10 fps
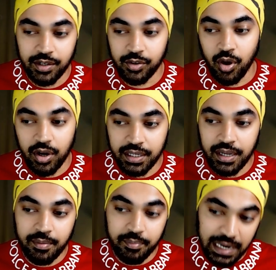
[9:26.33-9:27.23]
not
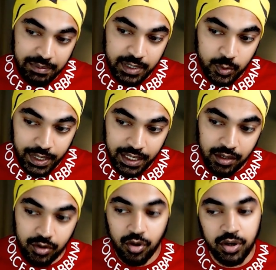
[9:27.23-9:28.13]
in
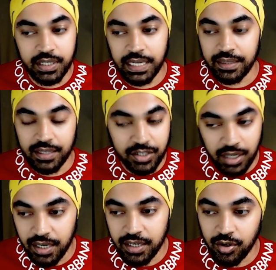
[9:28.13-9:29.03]
between, not in the
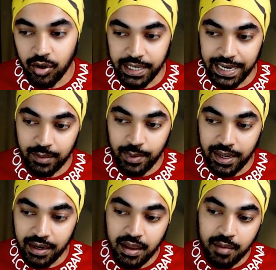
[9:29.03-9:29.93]
start, not
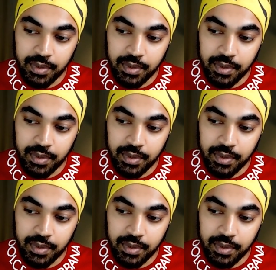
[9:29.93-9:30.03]
anywhere,